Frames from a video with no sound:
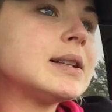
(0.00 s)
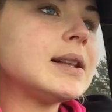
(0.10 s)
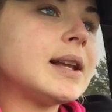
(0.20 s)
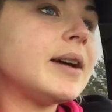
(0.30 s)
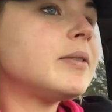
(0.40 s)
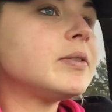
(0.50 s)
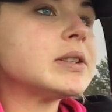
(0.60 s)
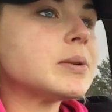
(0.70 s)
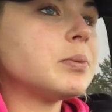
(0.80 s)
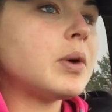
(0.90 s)

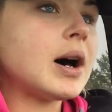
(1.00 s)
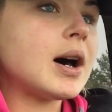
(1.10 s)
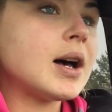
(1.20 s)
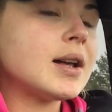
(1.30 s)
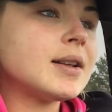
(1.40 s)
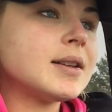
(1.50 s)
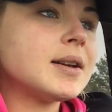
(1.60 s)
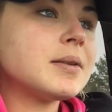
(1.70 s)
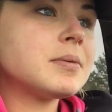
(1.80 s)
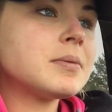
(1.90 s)
lift
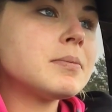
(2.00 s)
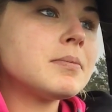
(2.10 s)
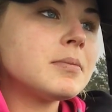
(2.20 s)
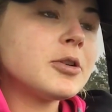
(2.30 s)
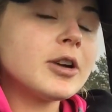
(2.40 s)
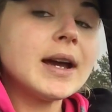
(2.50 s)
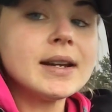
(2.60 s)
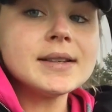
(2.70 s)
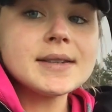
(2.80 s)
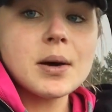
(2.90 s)
while
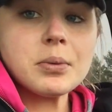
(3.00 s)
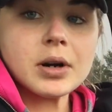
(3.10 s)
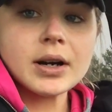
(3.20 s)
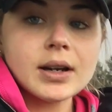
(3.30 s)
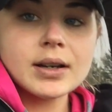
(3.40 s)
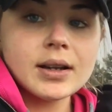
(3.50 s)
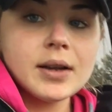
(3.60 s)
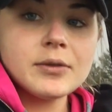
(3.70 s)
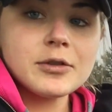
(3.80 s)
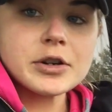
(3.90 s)
Grant is at work,
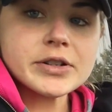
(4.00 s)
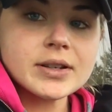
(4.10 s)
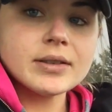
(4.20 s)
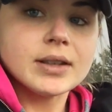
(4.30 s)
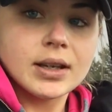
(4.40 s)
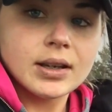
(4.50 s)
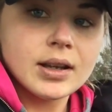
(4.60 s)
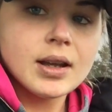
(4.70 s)
unfortunately.